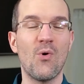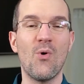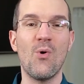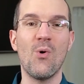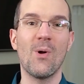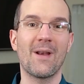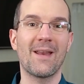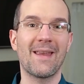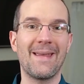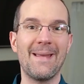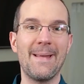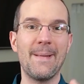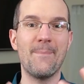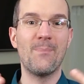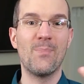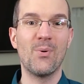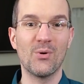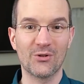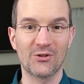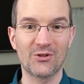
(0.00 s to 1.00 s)
or a
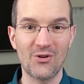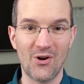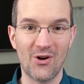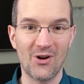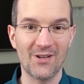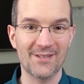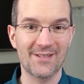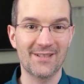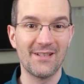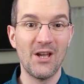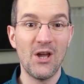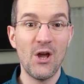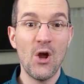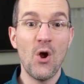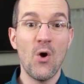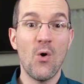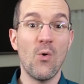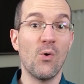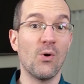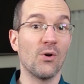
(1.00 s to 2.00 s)
podcast
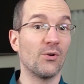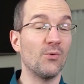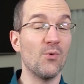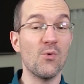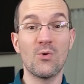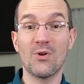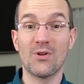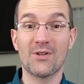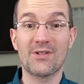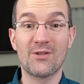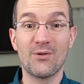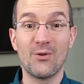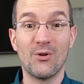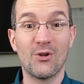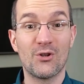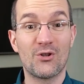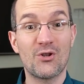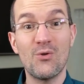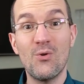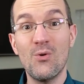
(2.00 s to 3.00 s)
or Google
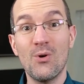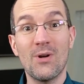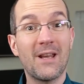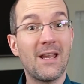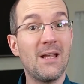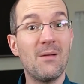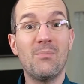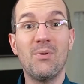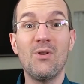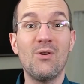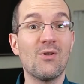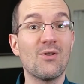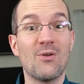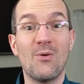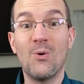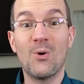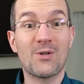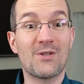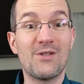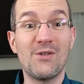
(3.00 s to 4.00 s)
search or a blog
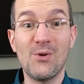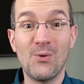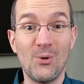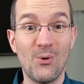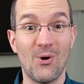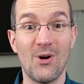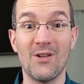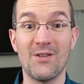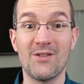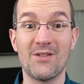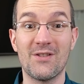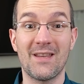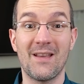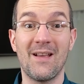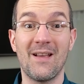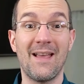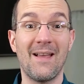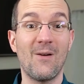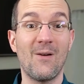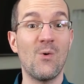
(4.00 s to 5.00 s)
or solo ads
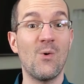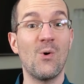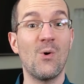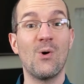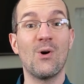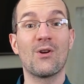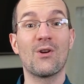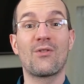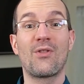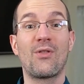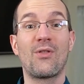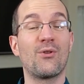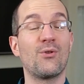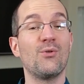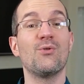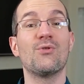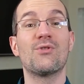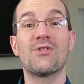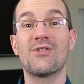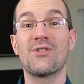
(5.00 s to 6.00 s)
or
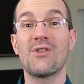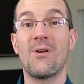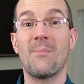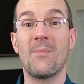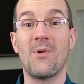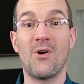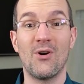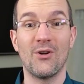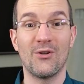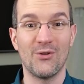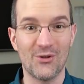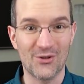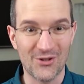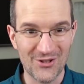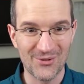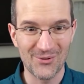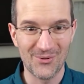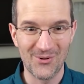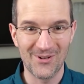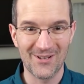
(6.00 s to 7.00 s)
through some other
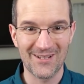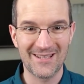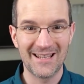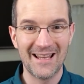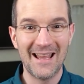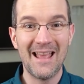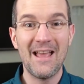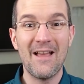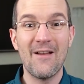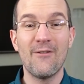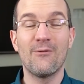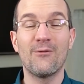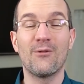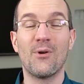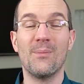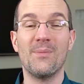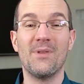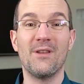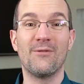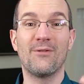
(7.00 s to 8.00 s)
source.
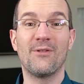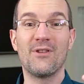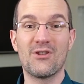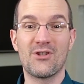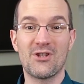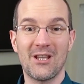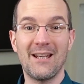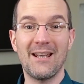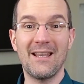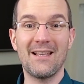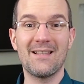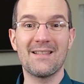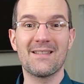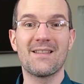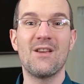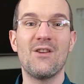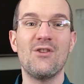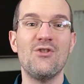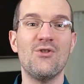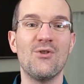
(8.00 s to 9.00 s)
From different
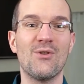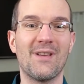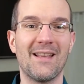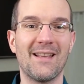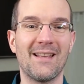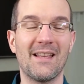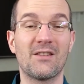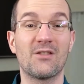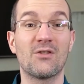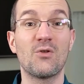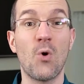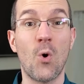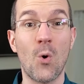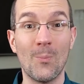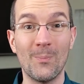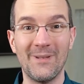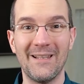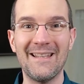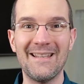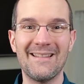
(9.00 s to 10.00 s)
channels, you can get
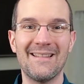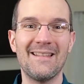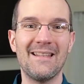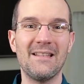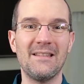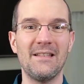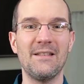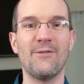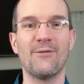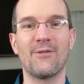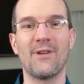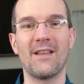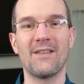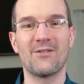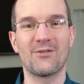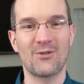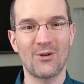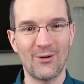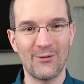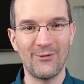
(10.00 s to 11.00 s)
completely
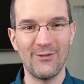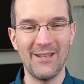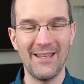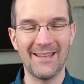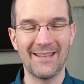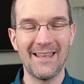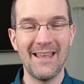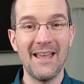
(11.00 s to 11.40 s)
different traffic,